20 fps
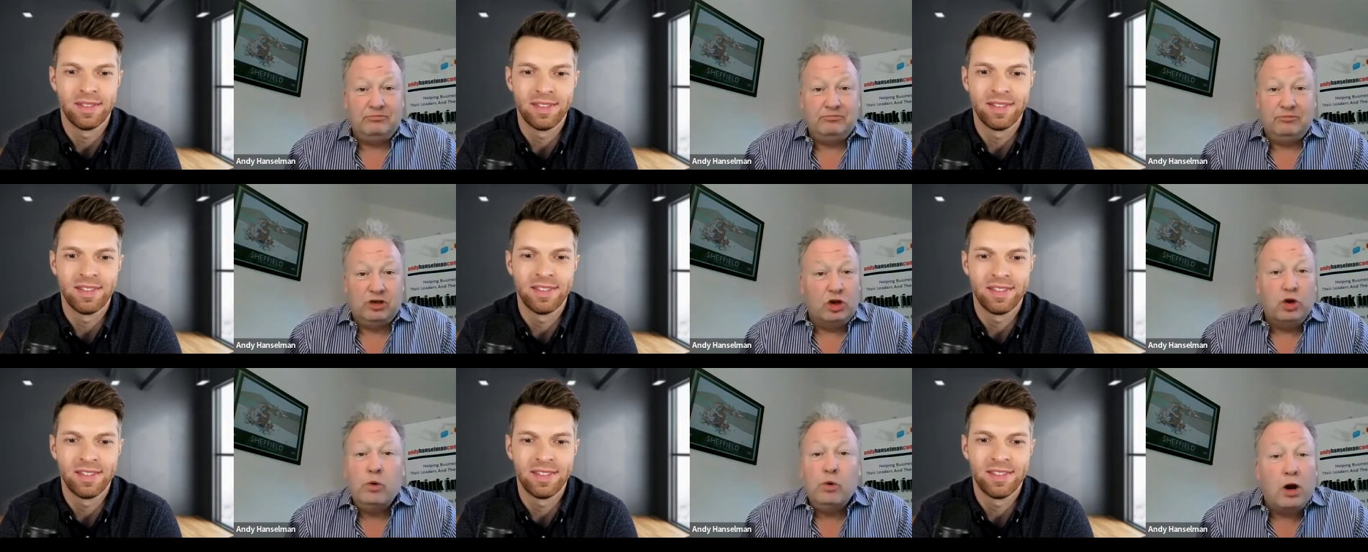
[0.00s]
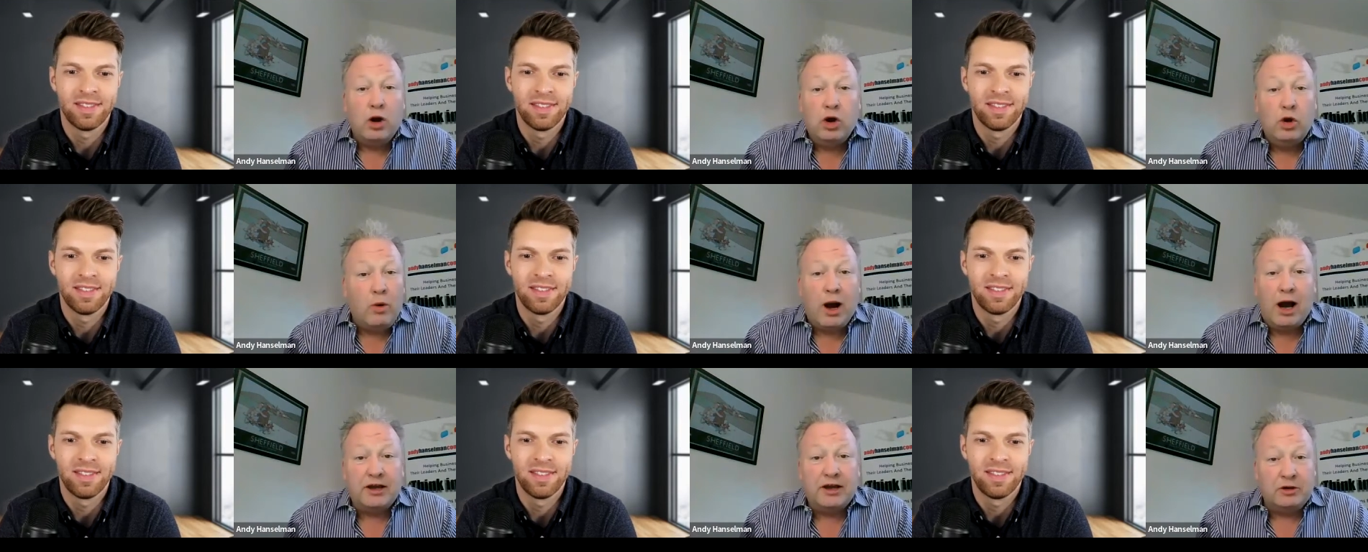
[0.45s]
Speaker 1: who
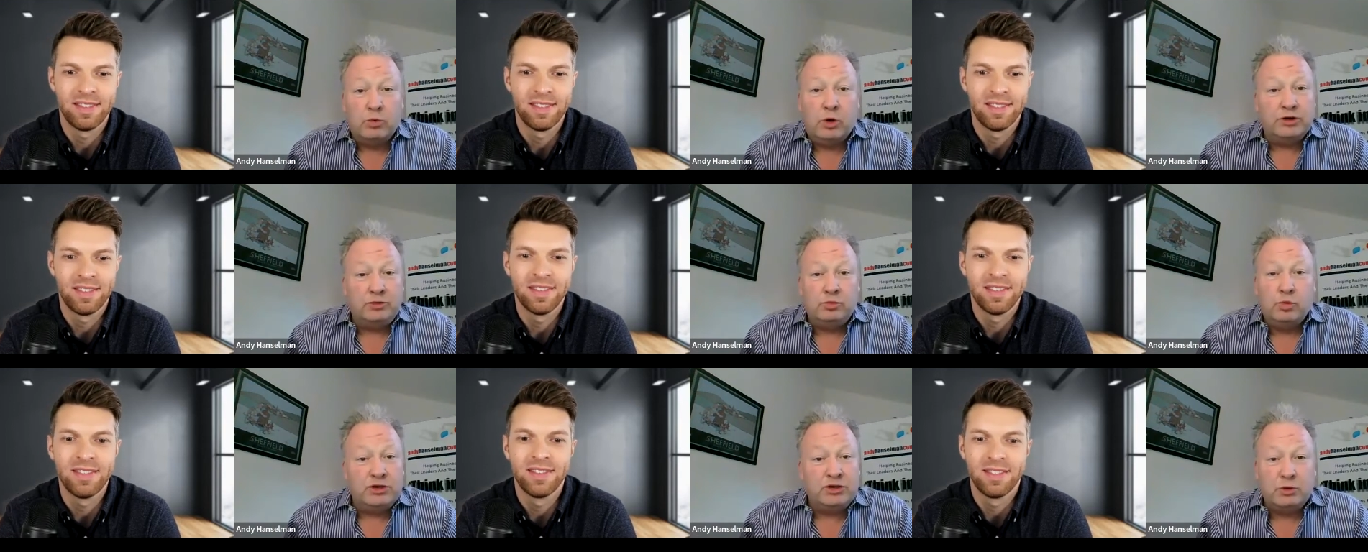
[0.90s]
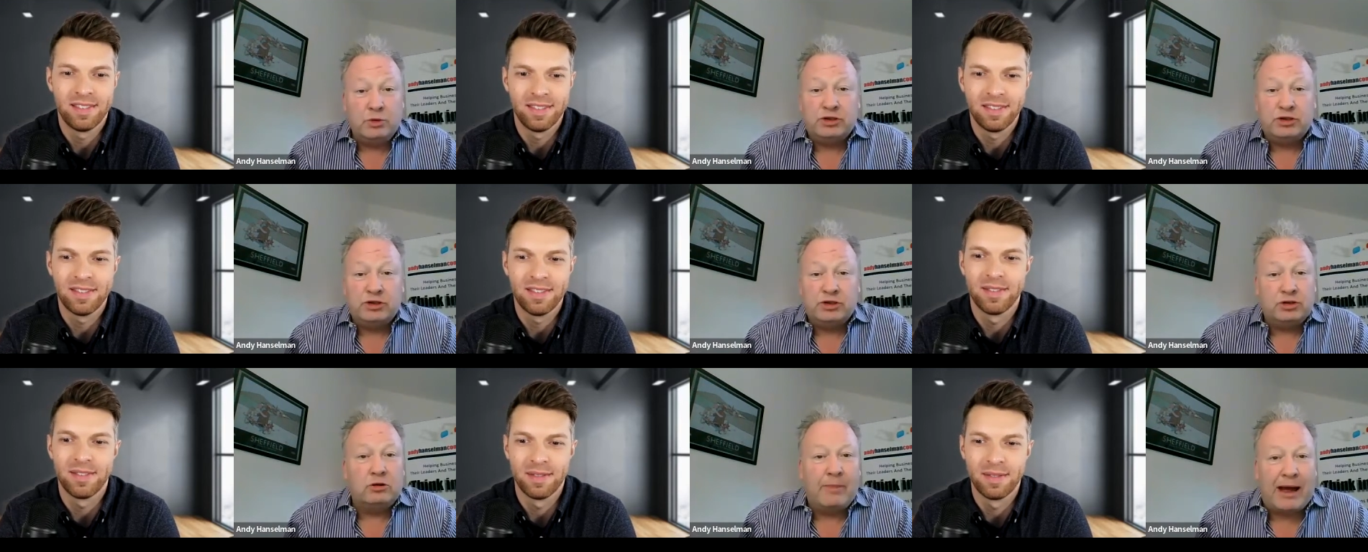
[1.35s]
are you, what do you want to
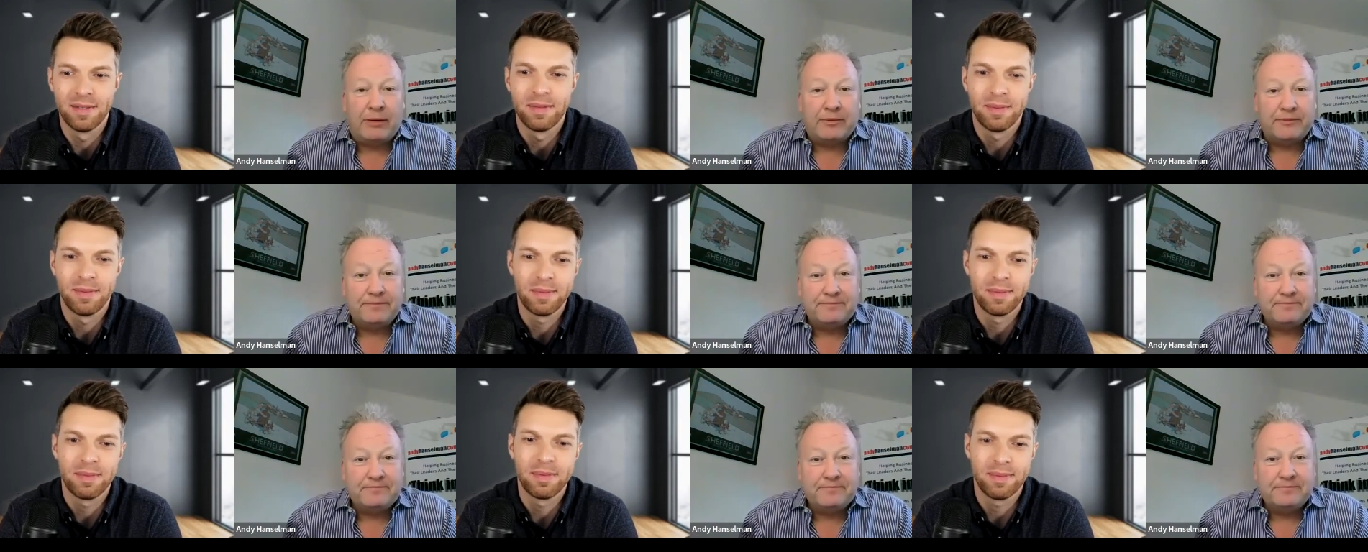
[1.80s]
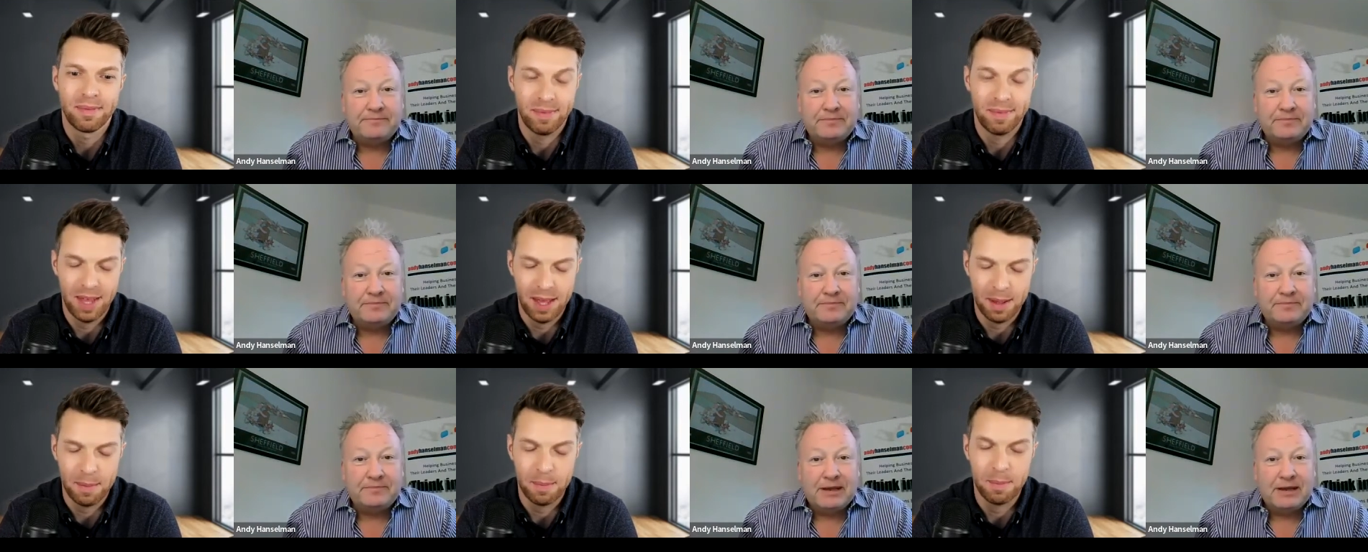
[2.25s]
talk about? Yeah.
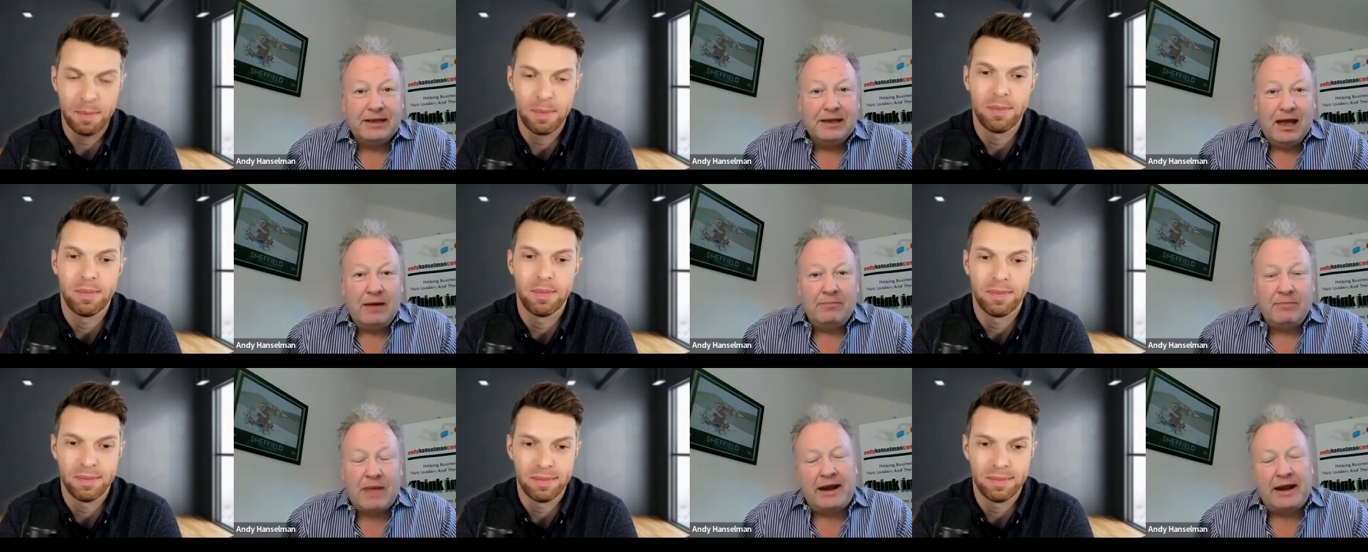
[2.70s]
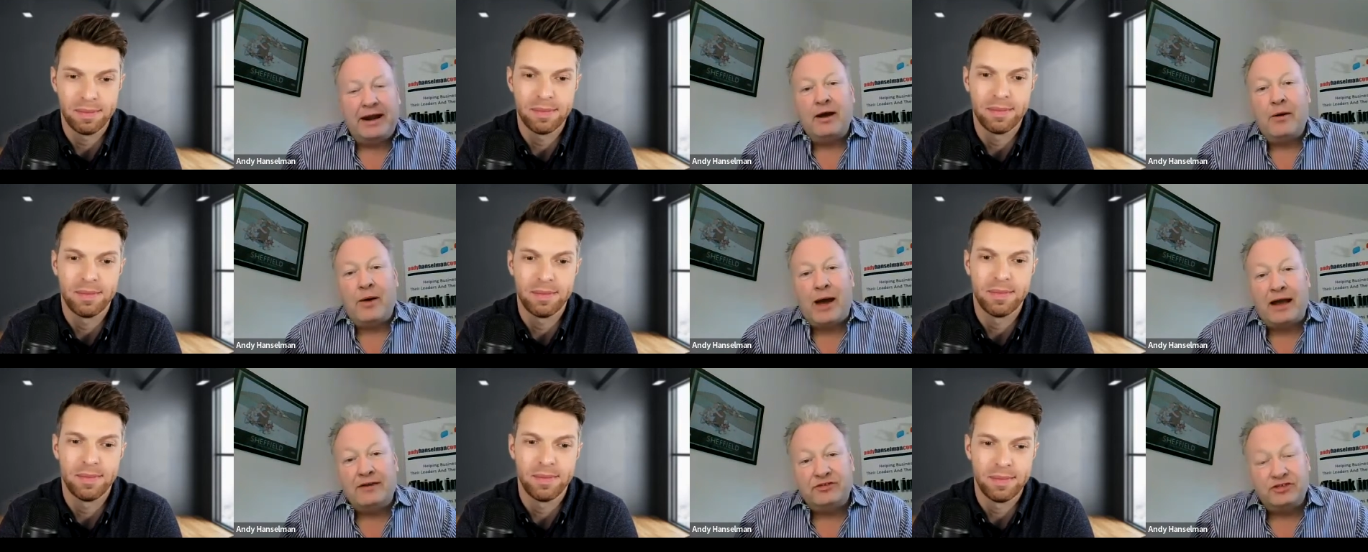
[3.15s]
And I know
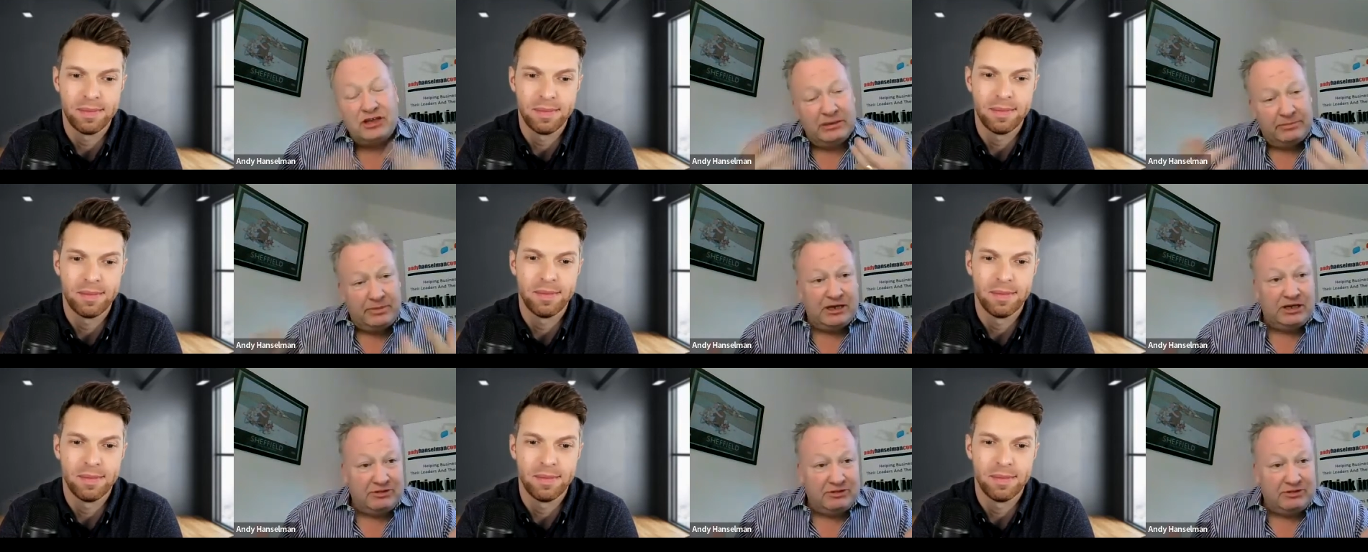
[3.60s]
I've certainly been